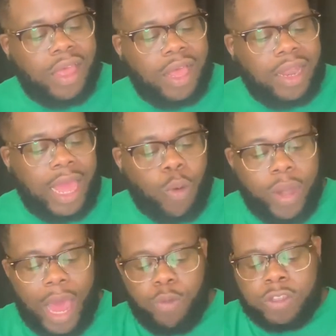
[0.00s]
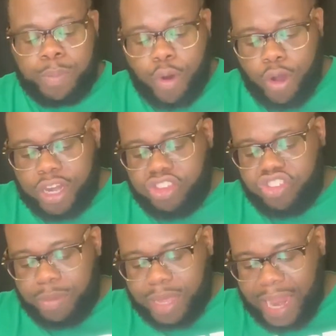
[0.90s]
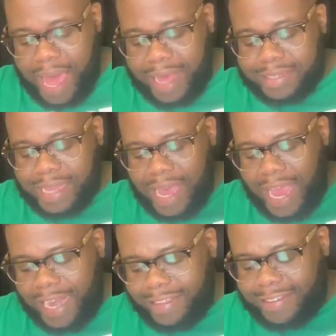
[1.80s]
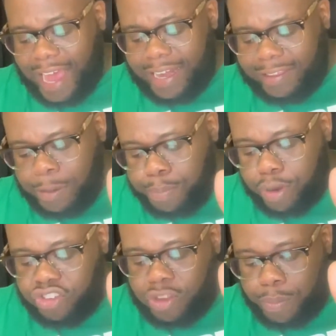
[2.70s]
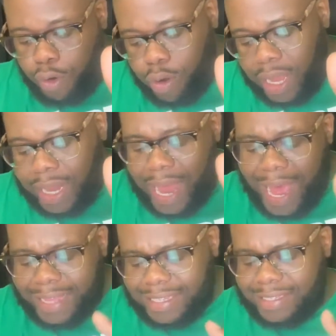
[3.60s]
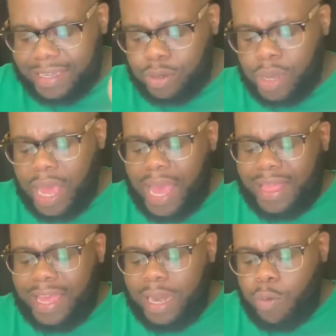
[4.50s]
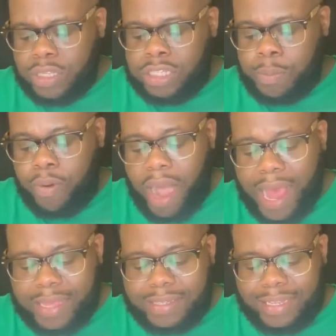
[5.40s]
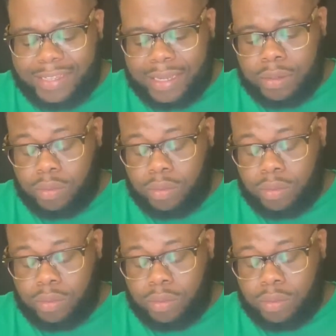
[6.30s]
Like when I was bored in gym class and decided to push the broken glass and then it was surprised until,